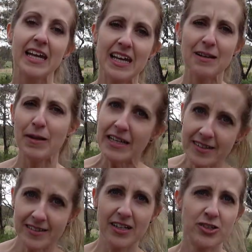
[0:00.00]
In many
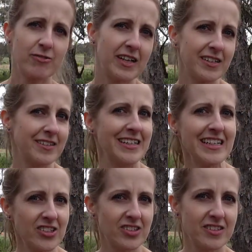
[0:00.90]
saturated
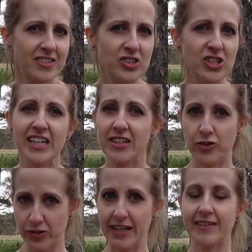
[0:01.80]
niches, you need to
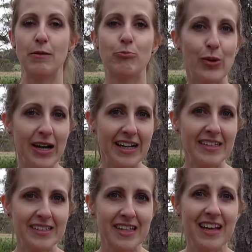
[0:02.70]
create that
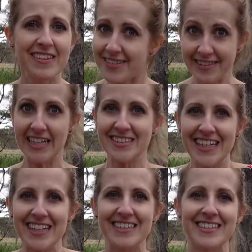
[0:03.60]
brand that stands
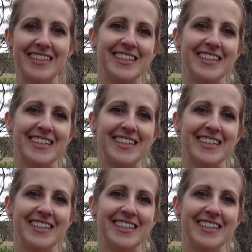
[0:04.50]
out.